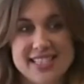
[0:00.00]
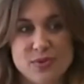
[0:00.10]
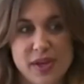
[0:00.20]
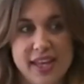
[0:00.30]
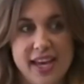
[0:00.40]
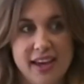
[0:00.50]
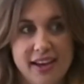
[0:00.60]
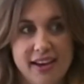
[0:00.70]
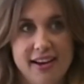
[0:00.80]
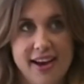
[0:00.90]

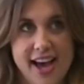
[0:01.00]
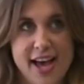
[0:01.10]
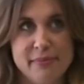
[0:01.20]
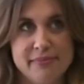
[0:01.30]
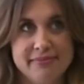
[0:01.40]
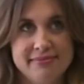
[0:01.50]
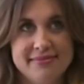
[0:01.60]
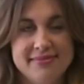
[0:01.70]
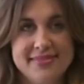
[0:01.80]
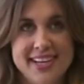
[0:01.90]
really
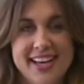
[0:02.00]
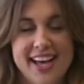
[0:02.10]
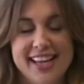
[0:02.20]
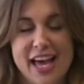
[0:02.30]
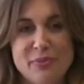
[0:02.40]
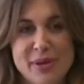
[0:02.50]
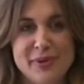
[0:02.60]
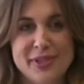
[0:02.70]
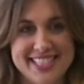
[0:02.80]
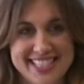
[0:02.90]
allowed
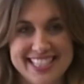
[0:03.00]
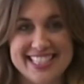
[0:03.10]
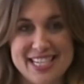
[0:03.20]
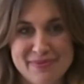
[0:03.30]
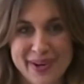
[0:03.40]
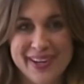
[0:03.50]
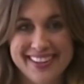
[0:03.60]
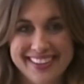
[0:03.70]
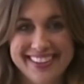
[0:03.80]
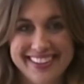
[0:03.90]
people to dig deeper
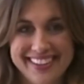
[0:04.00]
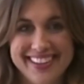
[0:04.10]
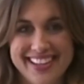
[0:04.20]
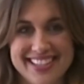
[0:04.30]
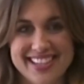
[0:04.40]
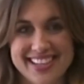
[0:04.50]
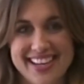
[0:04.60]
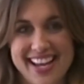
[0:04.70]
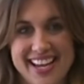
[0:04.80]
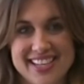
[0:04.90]
and
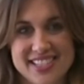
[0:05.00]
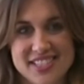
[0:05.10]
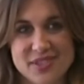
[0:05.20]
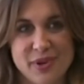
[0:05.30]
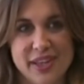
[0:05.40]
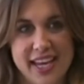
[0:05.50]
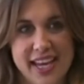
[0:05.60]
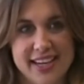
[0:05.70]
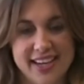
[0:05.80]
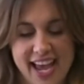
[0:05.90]

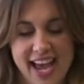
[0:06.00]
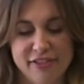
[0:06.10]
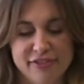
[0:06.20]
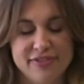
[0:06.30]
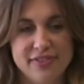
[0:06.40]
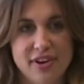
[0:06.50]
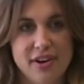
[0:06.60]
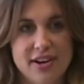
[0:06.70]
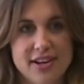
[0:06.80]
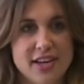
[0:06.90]
really have
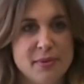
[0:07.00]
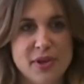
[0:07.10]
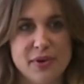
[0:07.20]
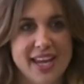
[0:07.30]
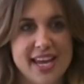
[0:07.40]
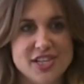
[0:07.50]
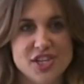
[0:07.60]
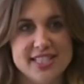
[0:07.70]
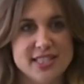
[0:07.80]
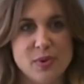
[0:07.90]

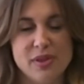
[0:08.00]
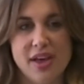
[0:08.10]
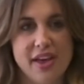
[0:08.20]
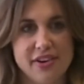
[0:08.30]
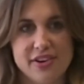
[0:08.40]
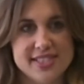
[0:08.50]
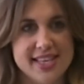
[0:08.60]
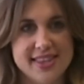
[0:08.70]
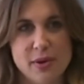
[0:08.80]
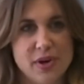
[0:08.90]
communications with others
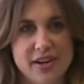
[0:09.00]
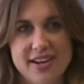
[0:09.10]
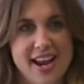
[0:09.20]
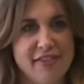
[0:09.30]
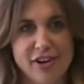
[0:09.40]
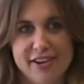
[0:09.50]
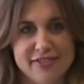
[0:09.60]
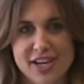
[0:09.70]
that they would never have done